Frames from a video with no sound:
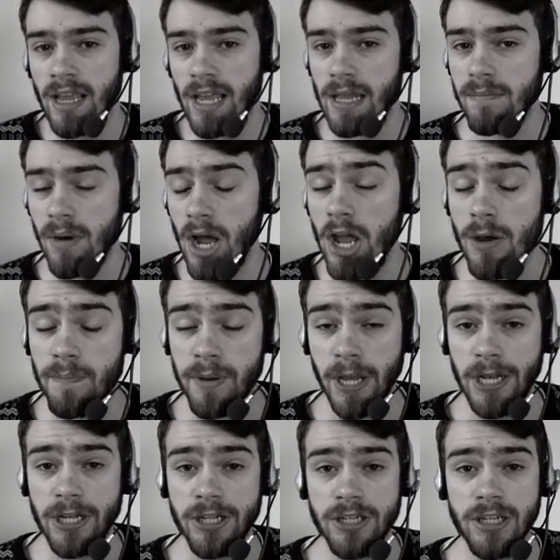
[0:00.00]
In my
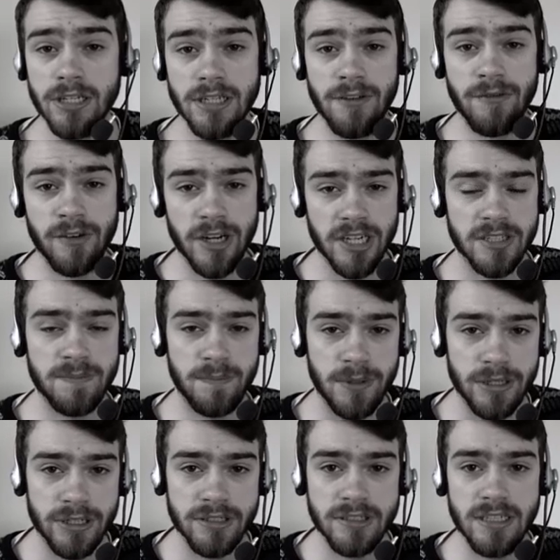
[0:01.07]
opinion, the fire
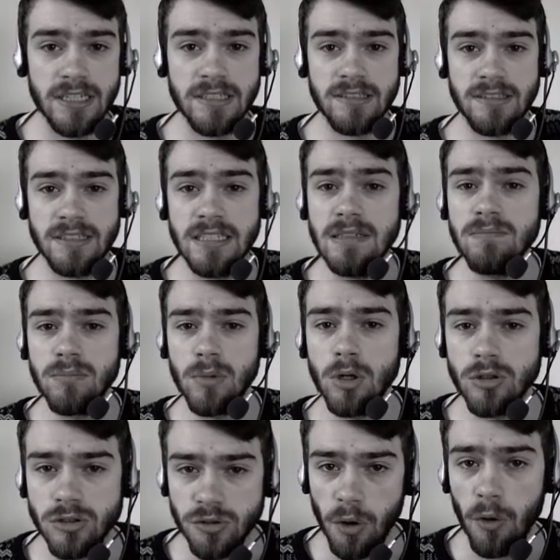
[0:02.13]
spirits is the
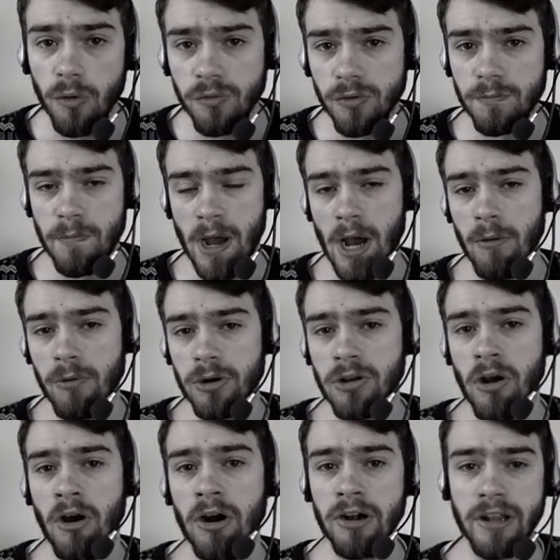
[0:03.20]
most overpowered
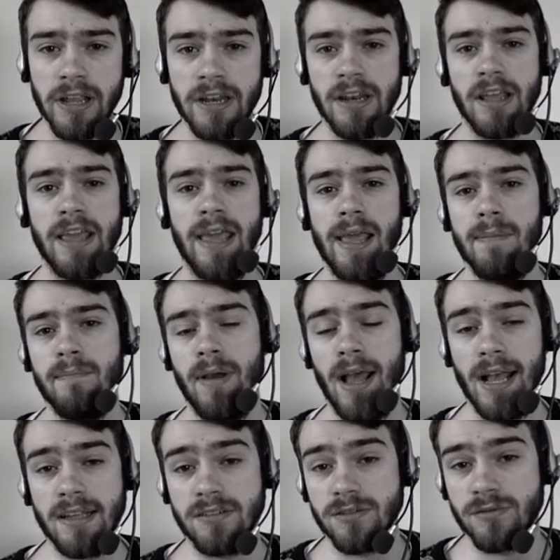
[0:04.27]
card in the game
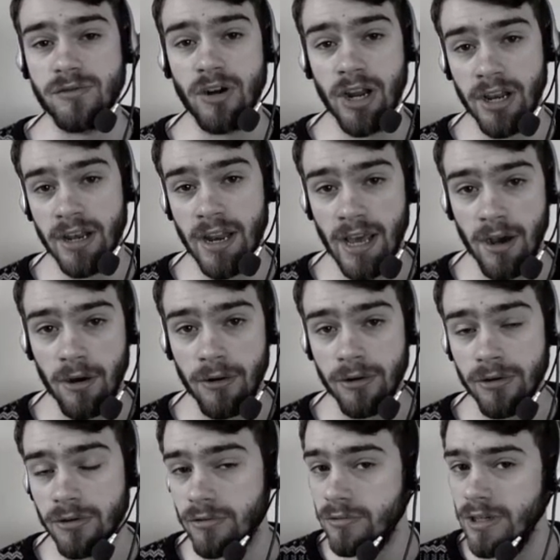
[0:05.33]
as of right now.
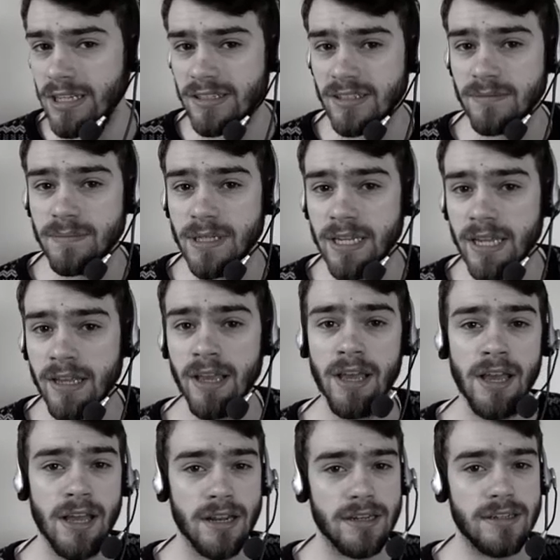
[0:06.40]
Reason
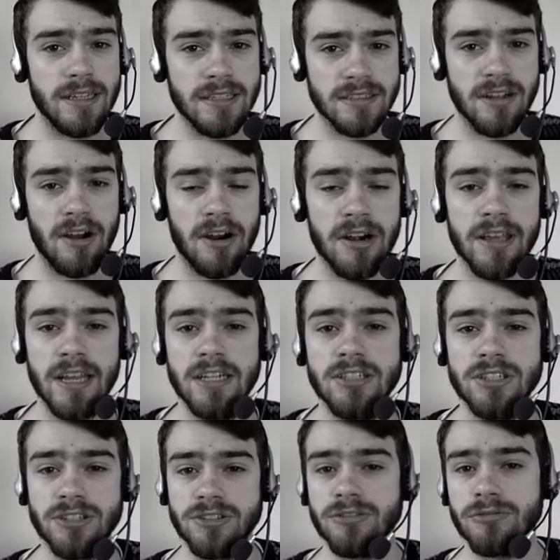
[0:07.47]
being, this card can
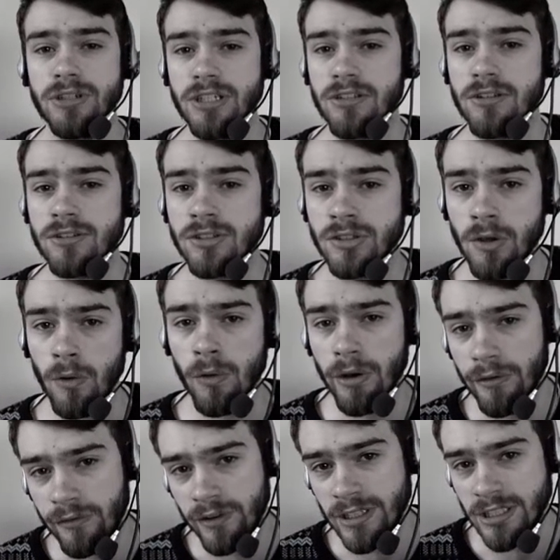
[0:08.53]
just trade so
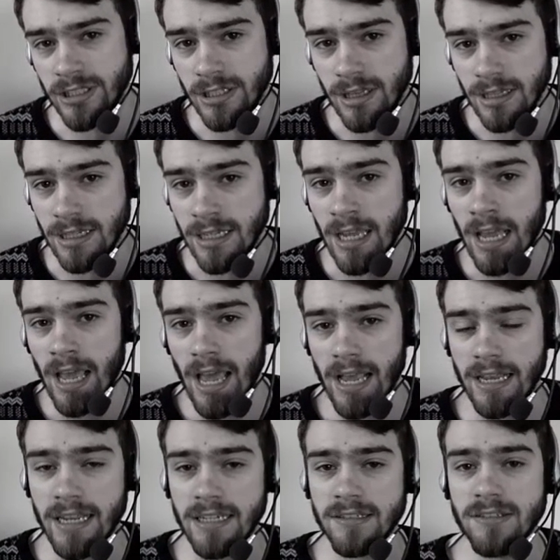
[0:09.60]
efficiently
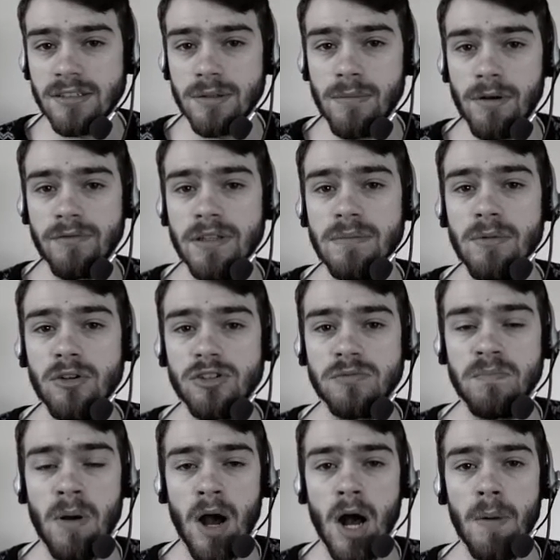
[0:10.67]
against some of the
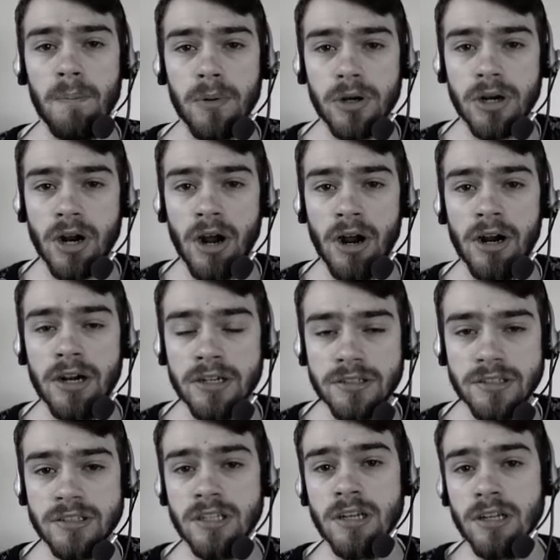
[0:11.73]
most popular
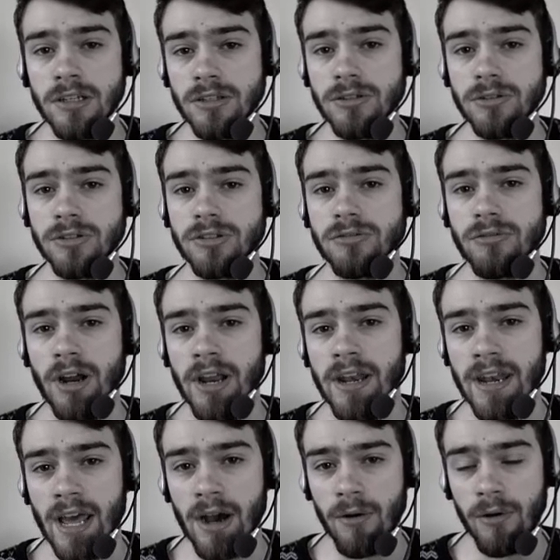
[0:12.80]
cards used right
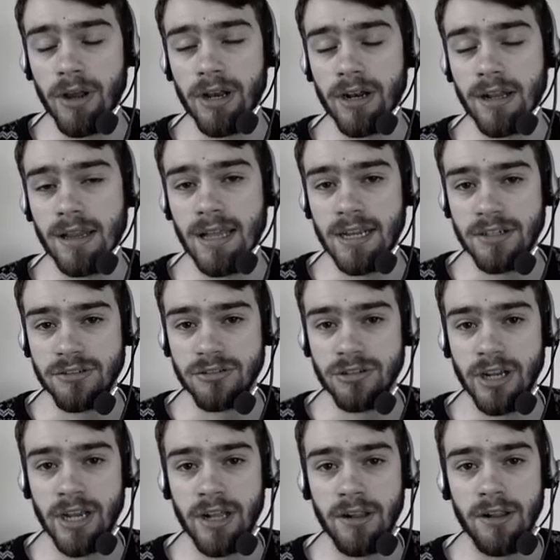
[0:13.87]
now in Clash
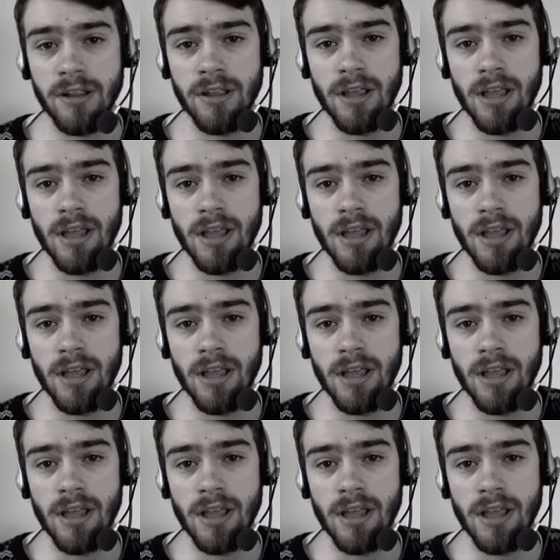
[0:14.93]
Royale.